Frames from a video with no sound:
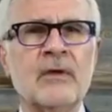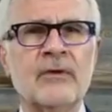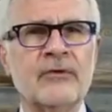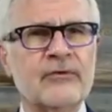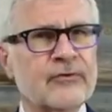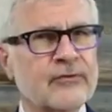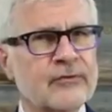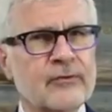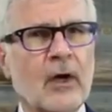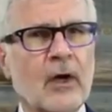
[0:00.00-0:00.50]

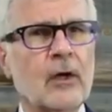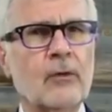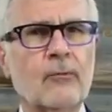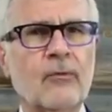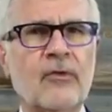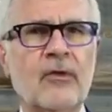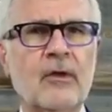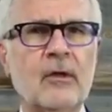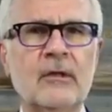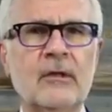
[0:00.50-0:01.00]
Start
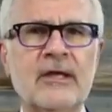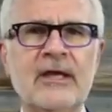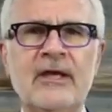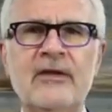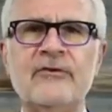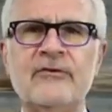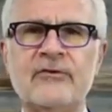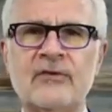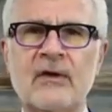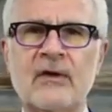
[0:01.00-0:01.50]
with at
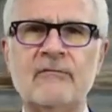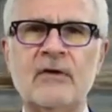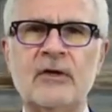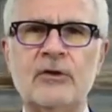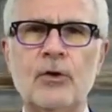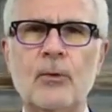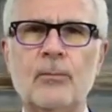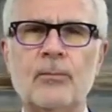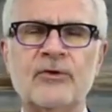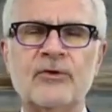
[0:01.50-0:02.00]
least
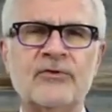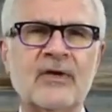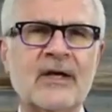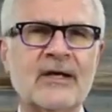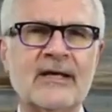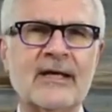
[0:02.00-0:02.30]
72%